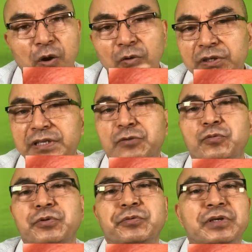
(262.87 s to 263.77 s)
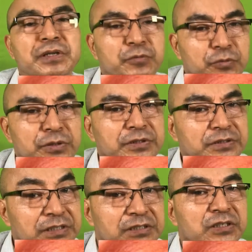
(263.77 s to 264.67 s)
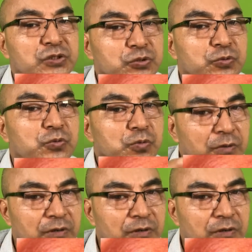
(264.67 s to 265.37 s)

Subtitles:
only then we will need to